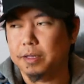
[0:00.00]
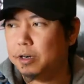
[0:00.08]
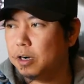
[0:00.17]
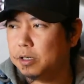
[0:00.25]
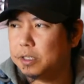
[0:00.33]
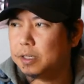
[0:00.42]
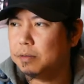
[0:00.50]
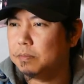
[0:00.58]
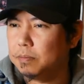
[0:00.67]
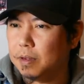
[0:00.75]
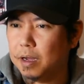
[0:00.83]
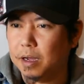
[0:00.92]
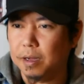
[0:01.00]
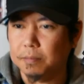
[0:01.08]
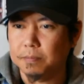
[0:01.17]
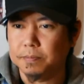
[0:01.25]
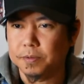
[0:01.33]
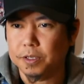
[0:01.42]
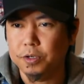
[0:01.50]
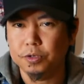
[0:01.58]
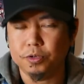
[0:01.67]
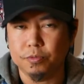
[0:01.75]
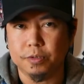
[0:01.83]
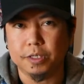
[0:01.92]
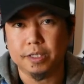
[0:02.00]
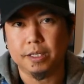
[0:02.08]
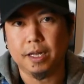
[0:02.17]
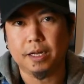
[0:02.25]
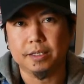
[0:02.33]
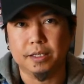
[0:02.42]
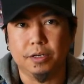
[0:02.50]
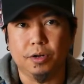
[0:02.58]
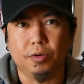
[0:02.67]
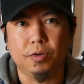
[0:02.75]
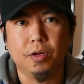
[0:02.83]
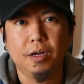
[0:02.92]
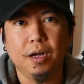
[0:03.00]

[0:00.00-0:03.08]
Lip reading: There are some YouTubers that doesn't know